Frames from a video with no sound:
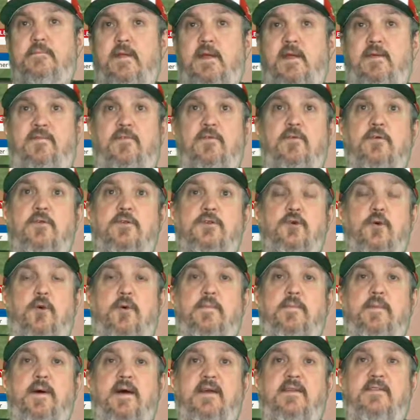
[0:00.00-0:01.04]
if you enjoy
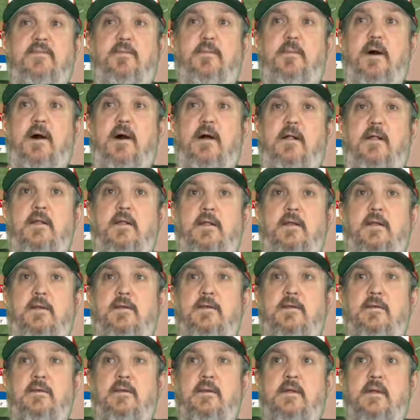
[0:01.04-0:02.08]
baseball. And
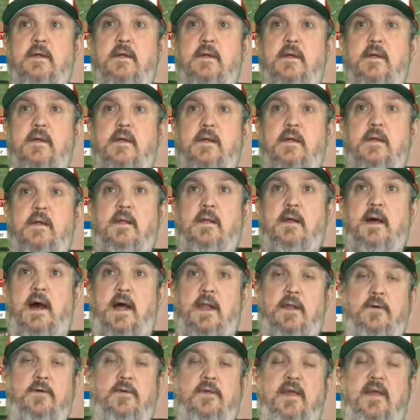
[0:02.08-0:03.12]

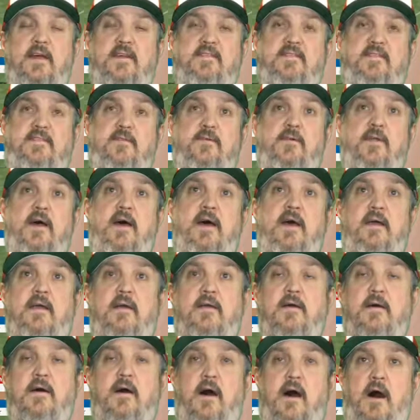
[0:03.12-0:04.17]
I know yesterday
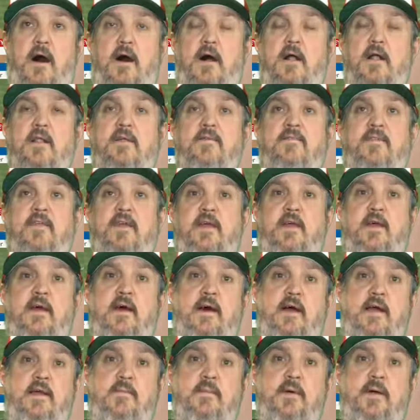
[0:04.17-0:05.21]
all of the
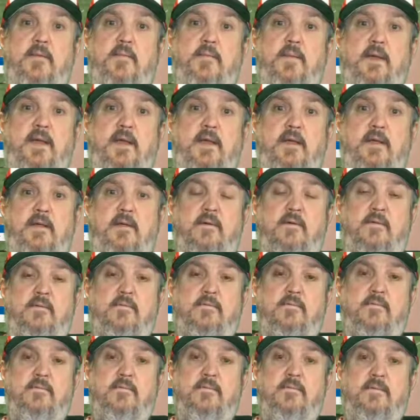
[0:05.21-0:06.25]
MLB
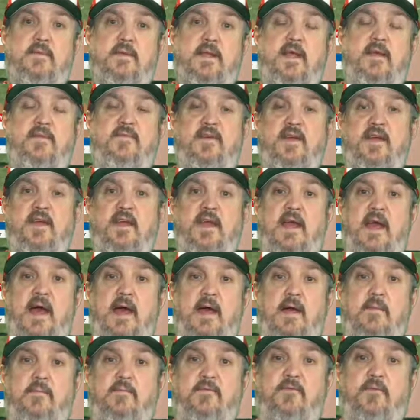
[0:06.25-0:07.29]
TV
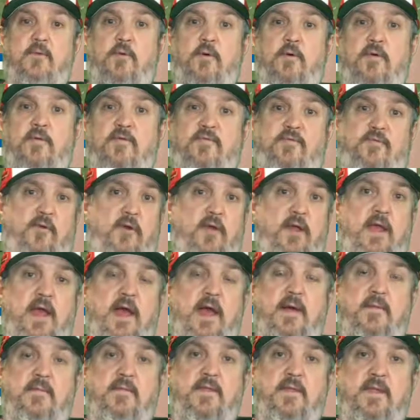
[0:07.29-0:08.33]
games were the free
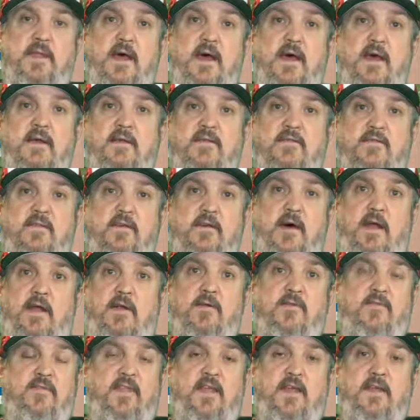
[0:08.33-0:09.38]
game of the day, so I don't
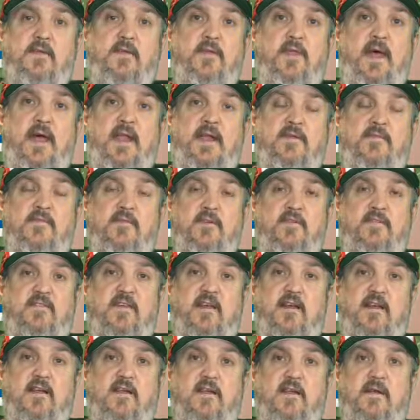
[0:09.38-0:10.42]
know if they do that every
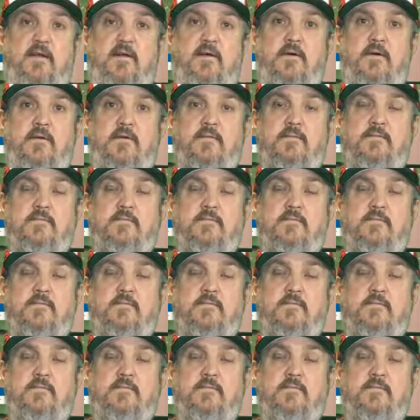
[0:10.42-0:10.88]
Sunday, or